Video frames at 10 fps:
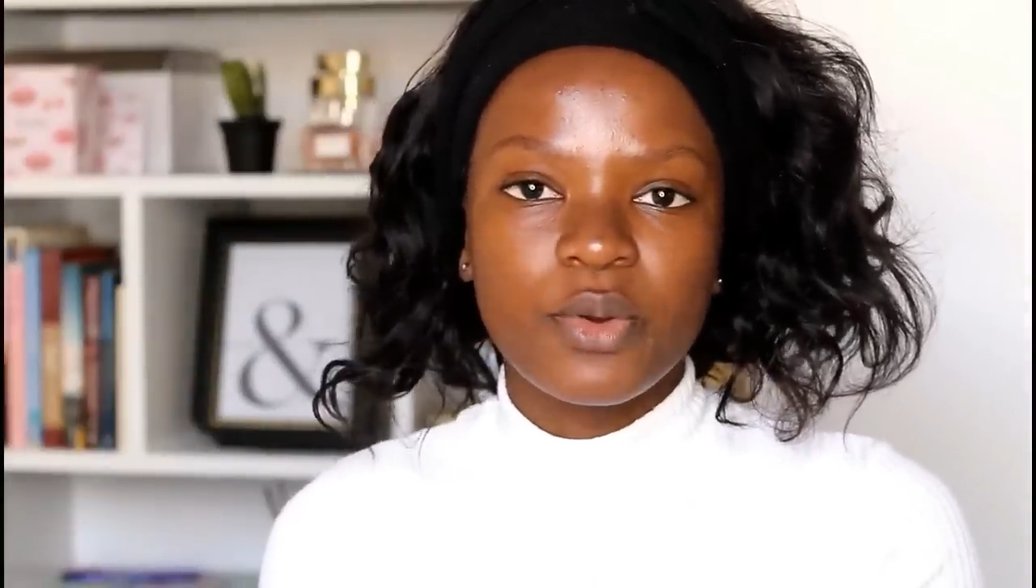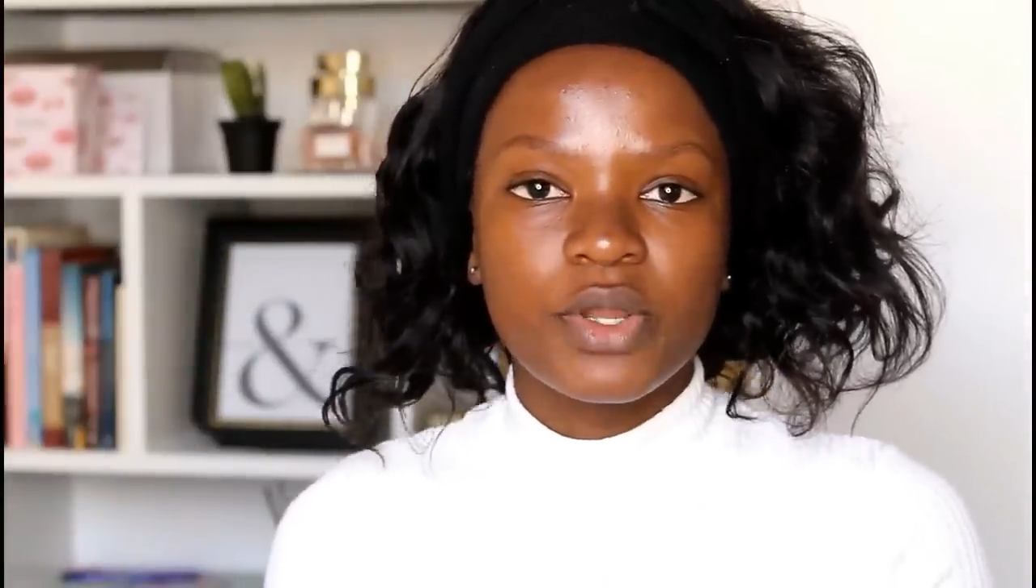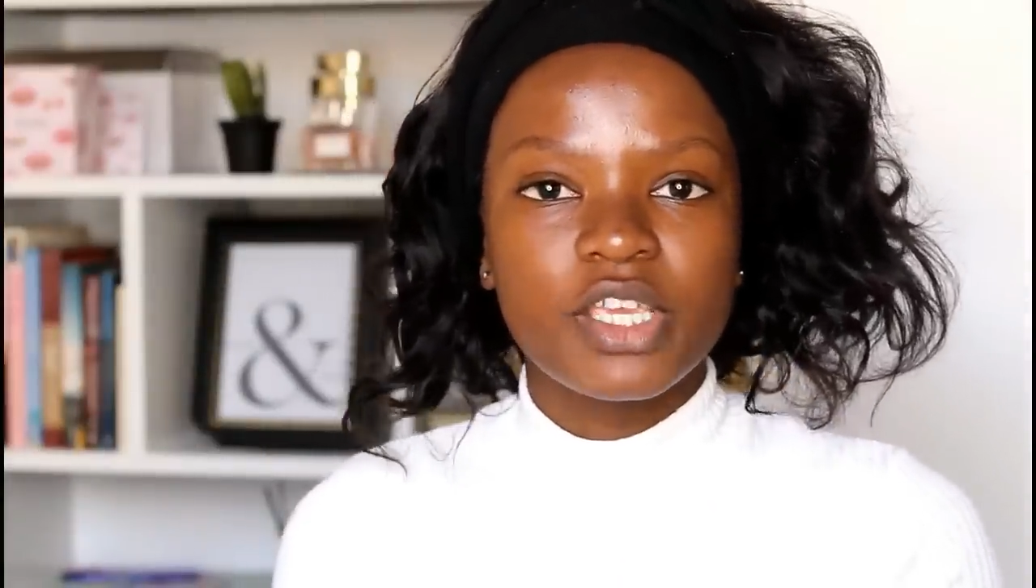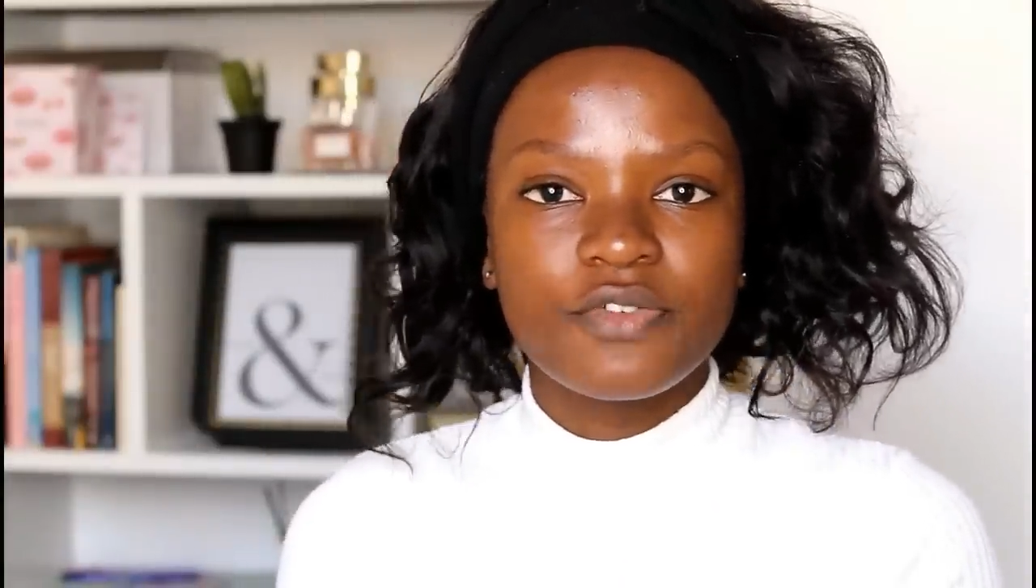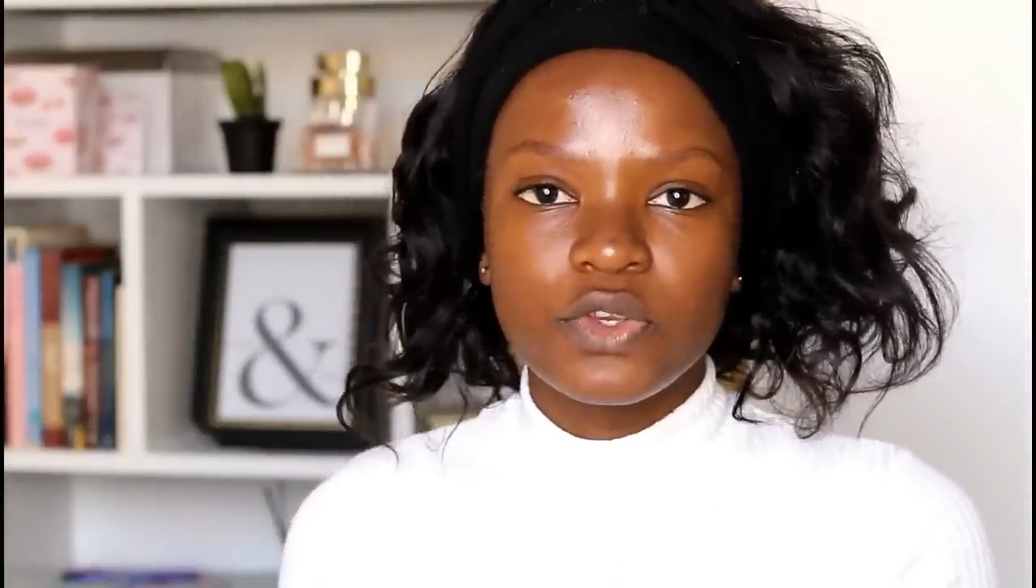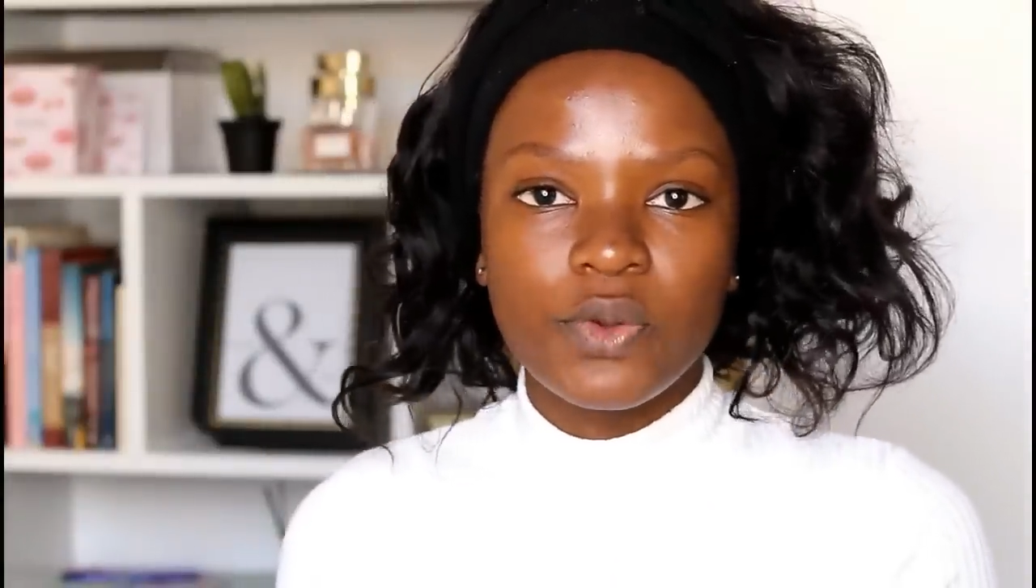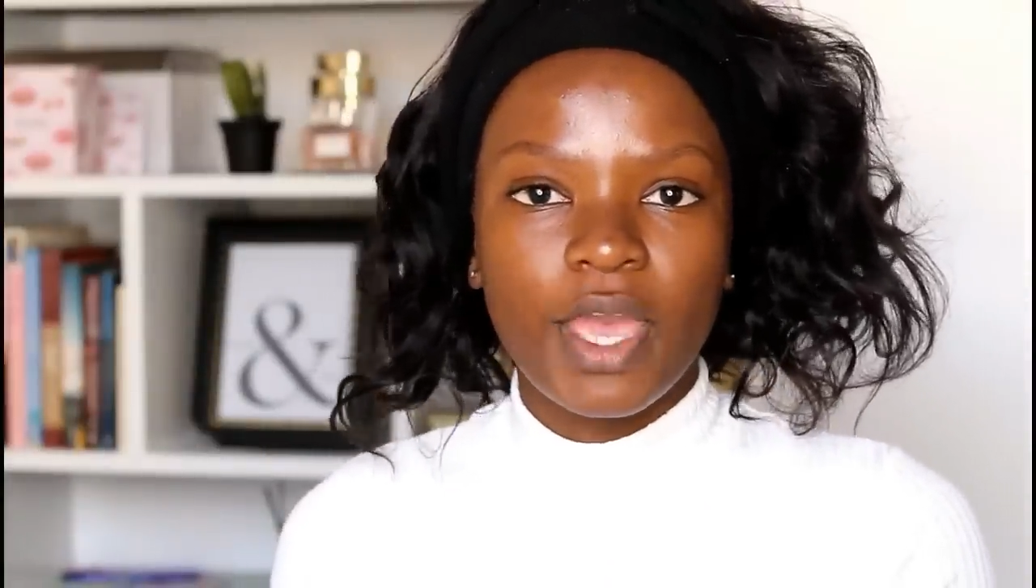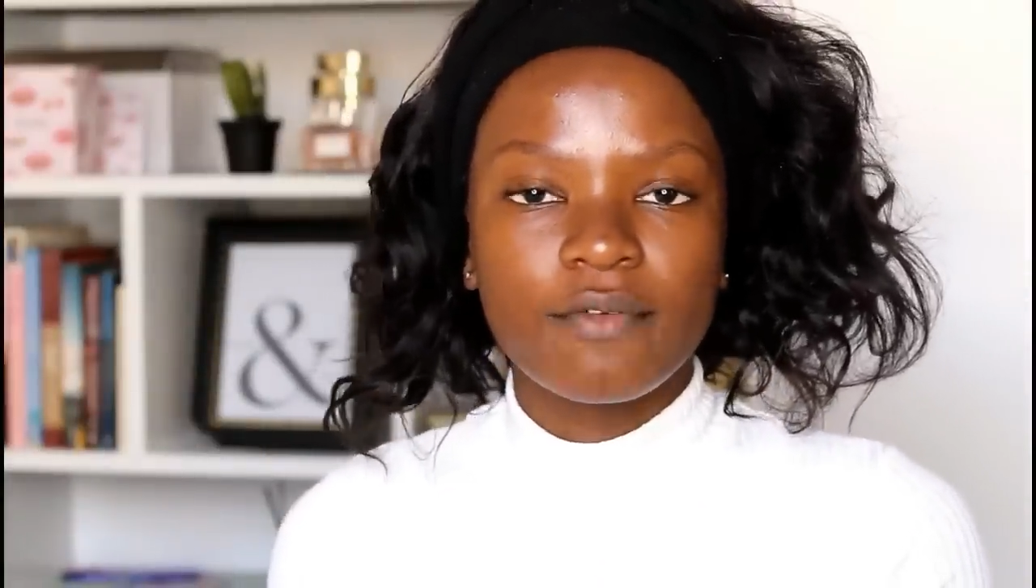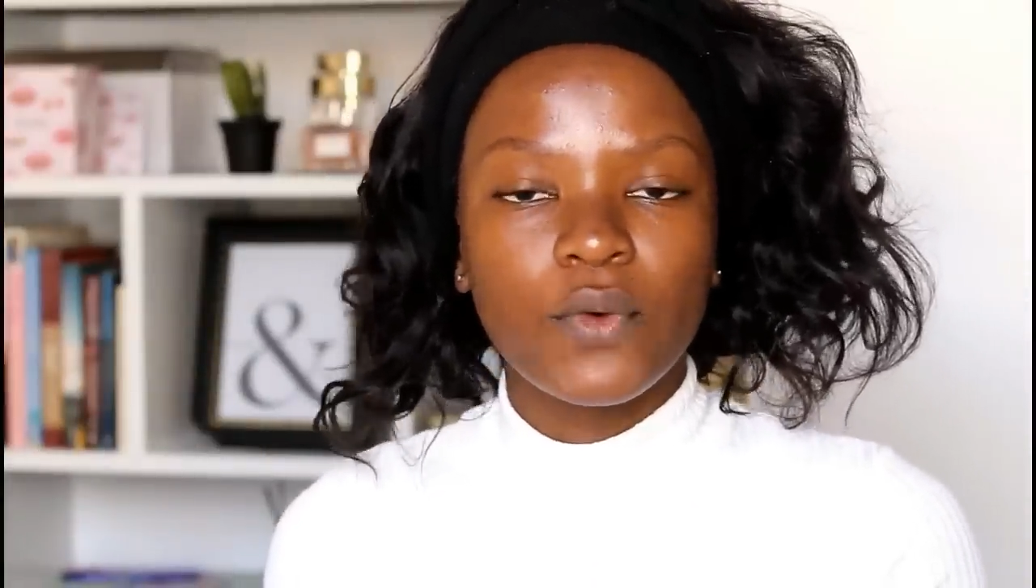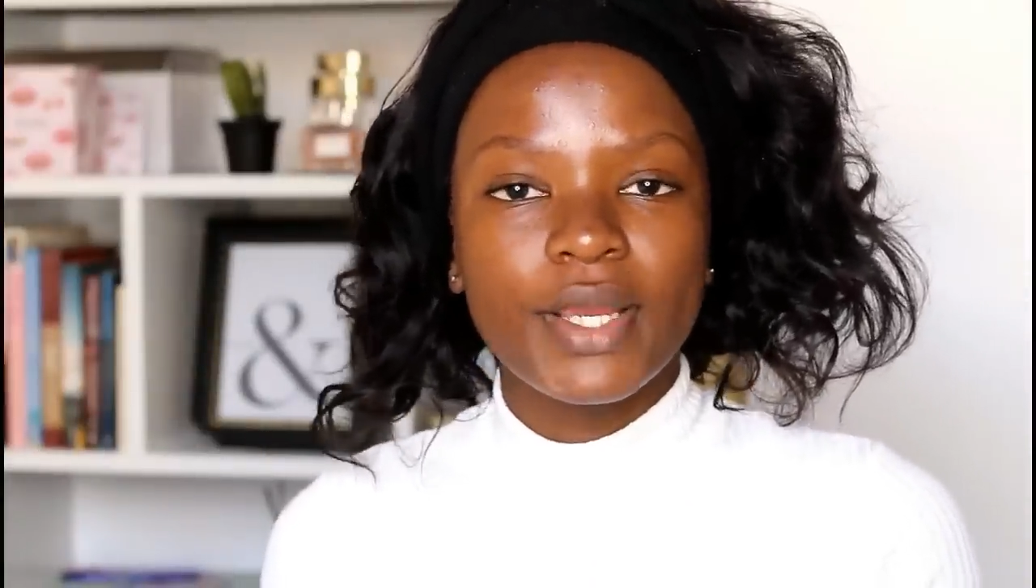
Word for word: if you have oily